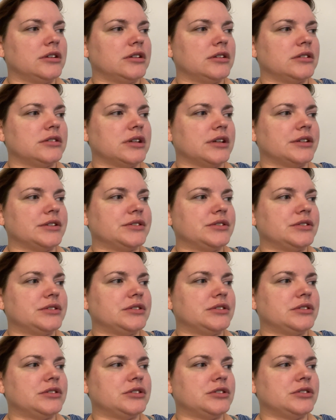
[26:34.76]
So that's
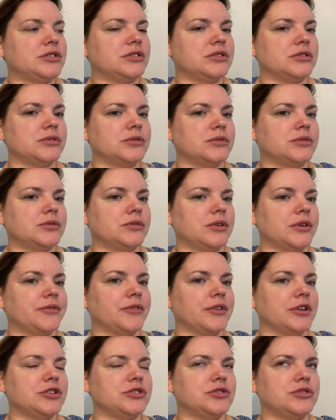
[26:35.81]
2. I
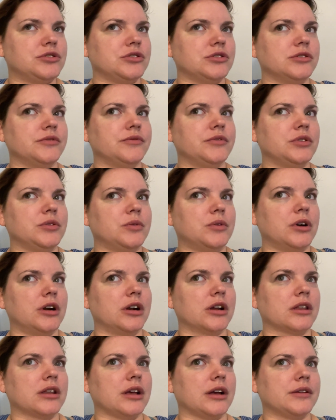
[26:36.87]
finished Jew of New
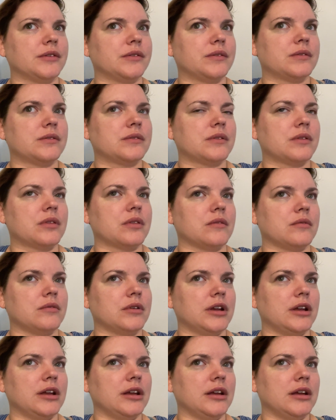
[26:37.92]
York. That's
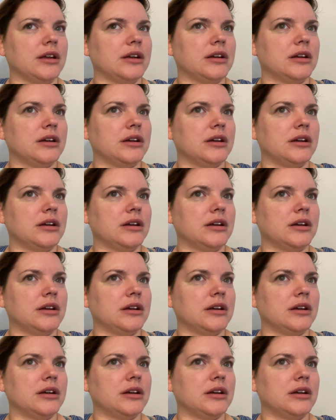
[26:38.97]
3.